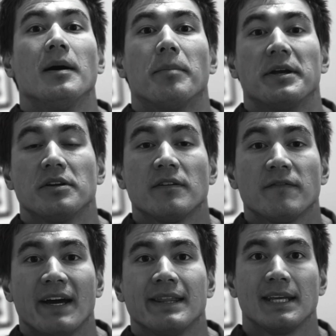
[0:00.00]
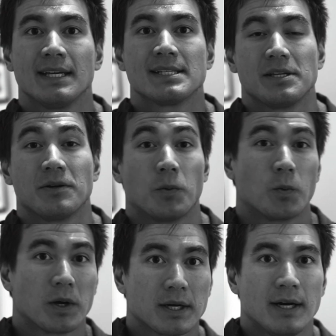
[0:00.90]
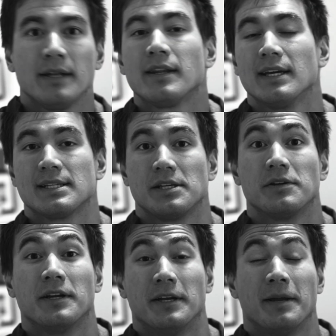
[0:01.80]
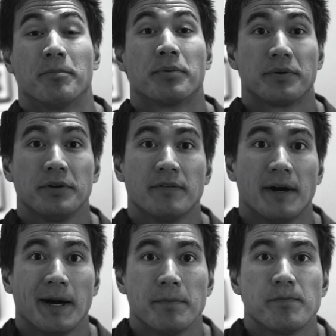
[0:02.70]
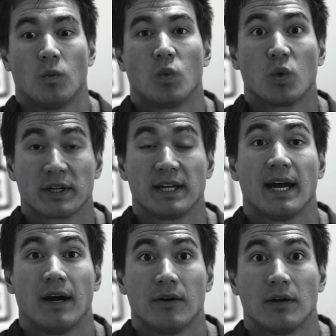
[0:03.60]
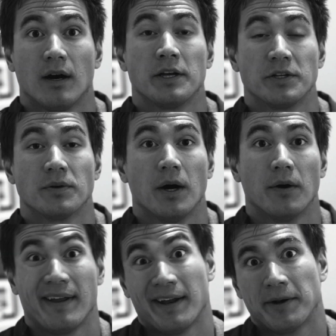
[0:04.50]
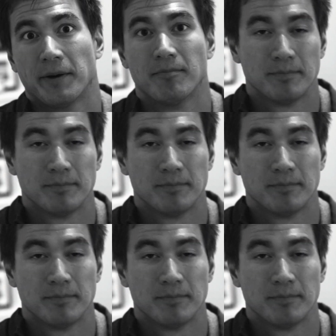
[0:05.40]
but you can find things that you can work on, things that you can improve on, working out on your own at home.